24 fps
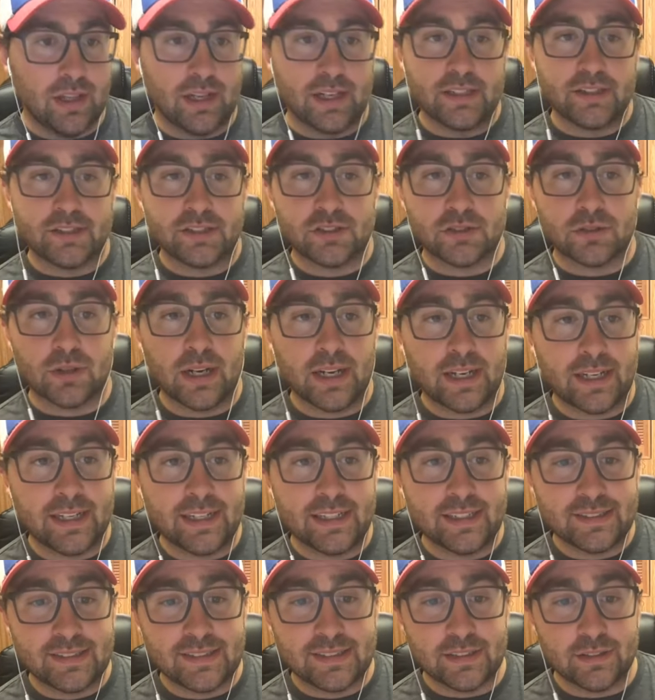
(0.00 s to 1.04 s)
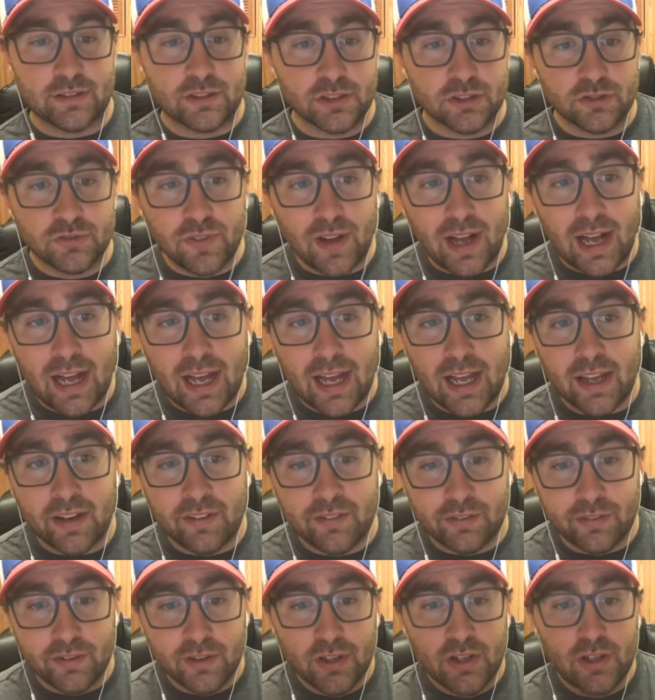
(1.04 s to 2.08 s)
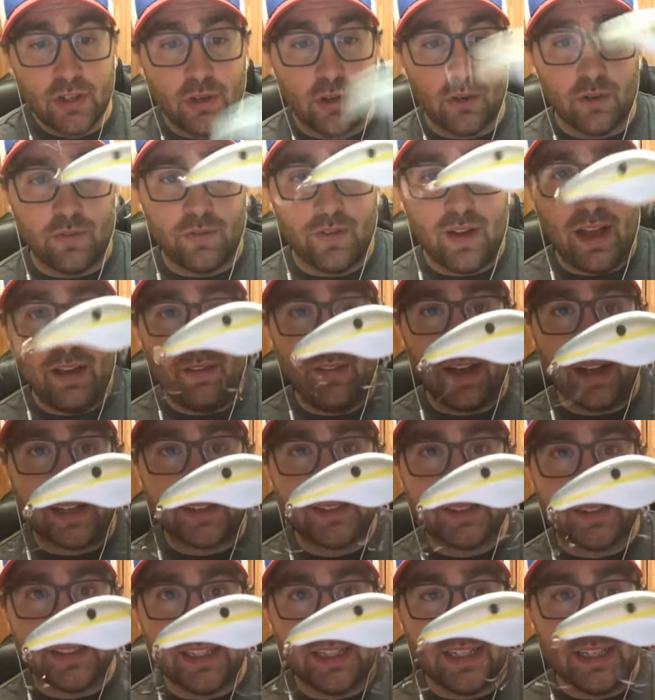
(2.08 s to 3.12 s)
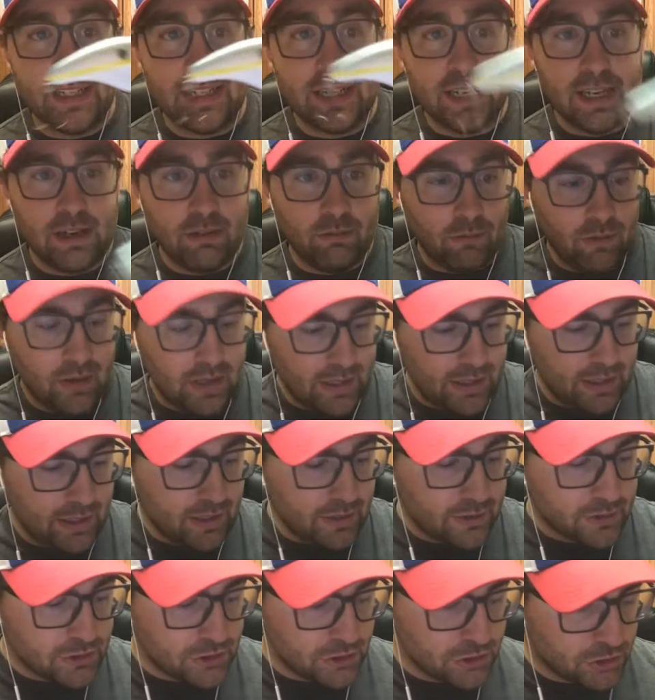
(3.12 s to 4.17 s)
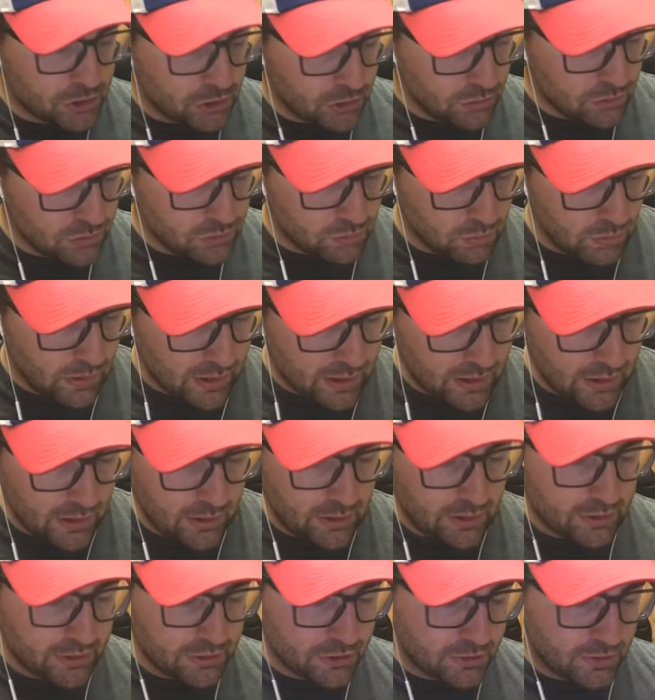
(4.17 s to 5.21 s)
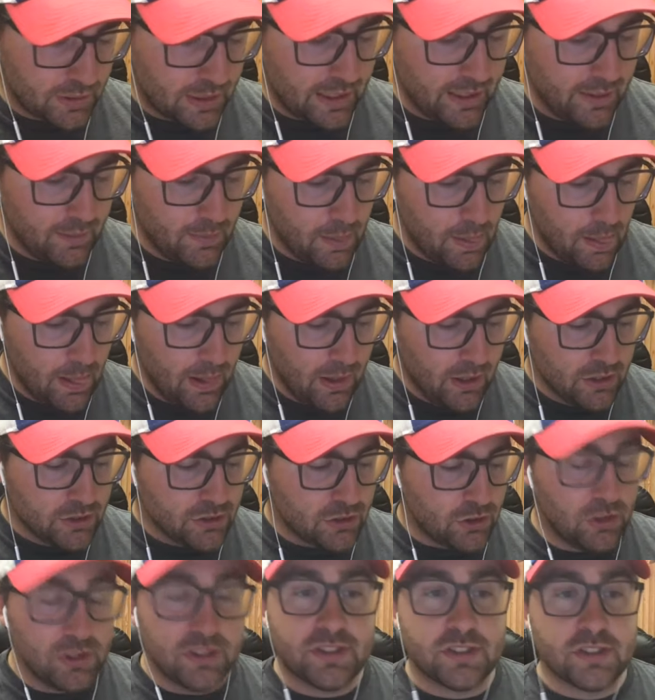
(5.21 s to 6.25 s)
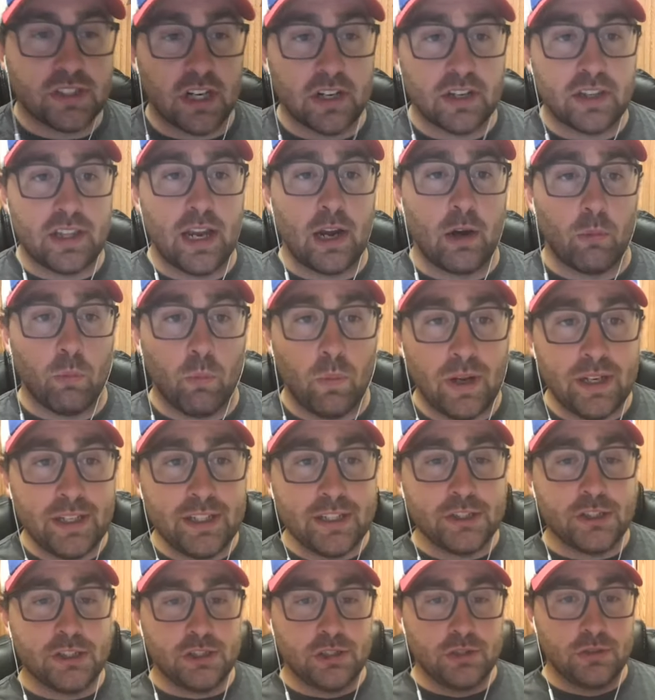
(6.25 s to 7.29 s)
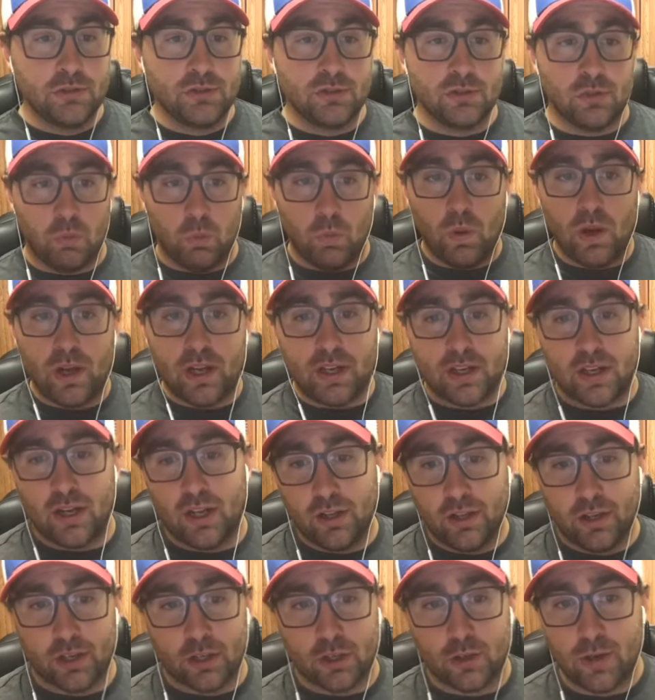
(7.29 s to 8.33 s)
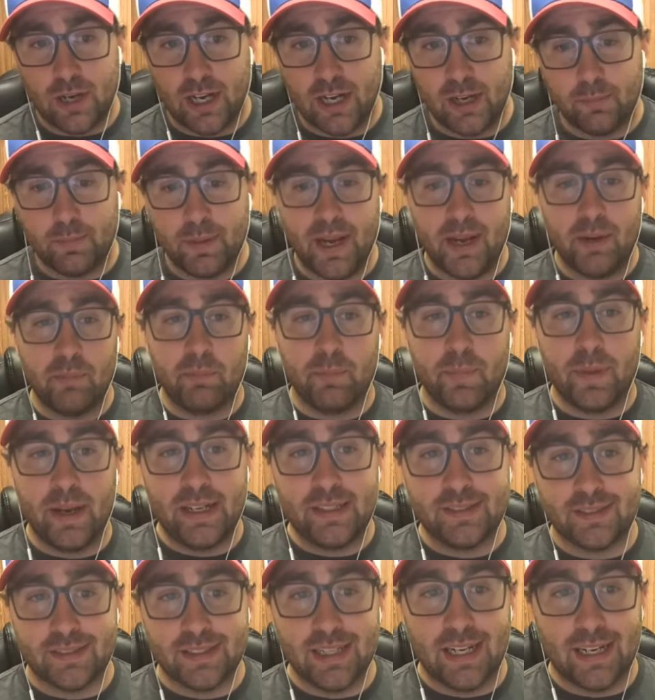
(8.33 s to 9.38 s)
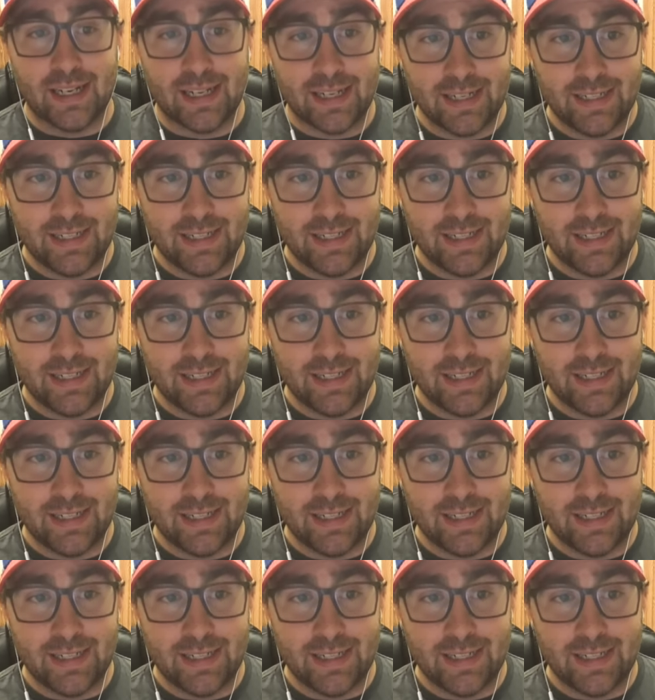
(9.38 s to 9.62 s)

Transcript: like a Strike King series five or 5XD, and when to choose what colors, right? So let's start there. When to choose what color crankbait based on